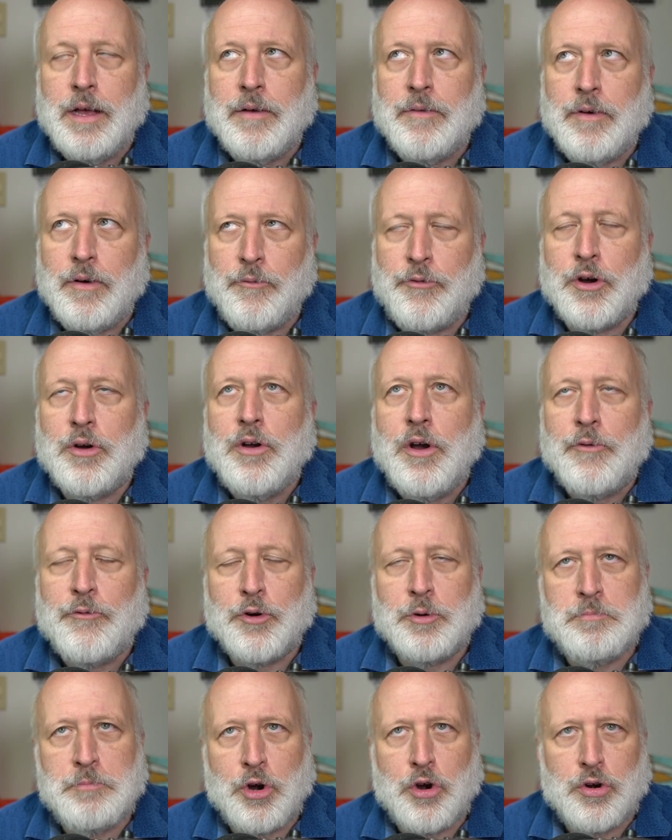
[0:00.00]
for,
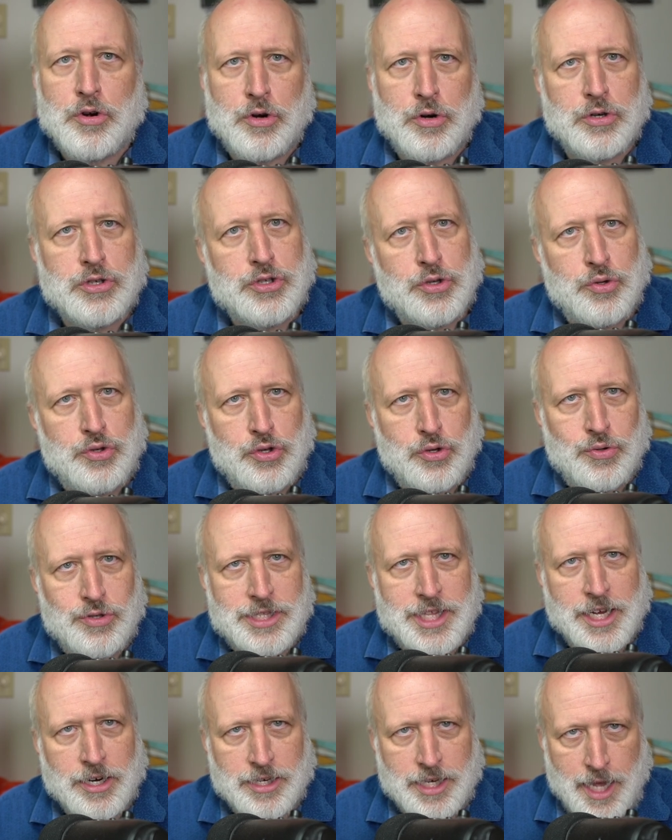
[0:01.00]
for murderers who use
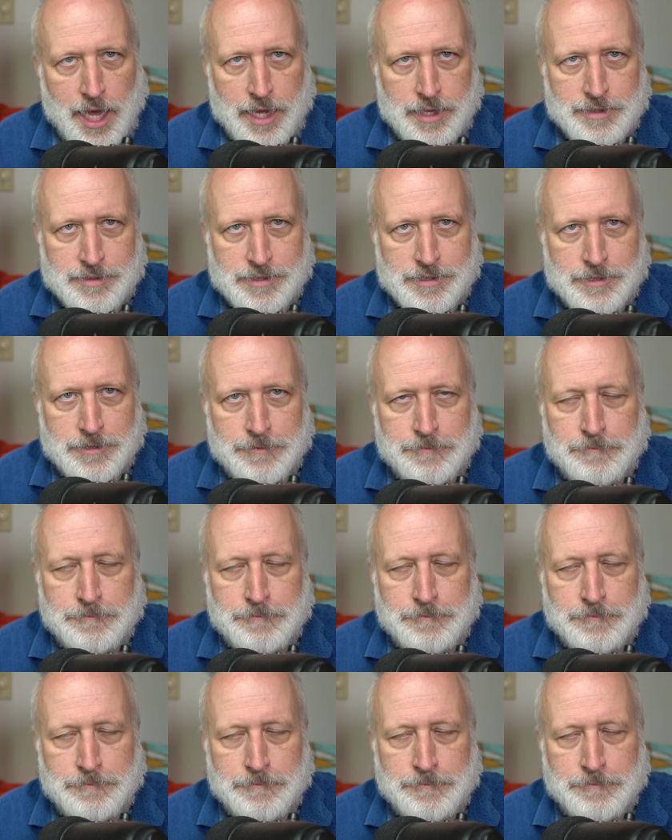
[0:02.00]
their guns?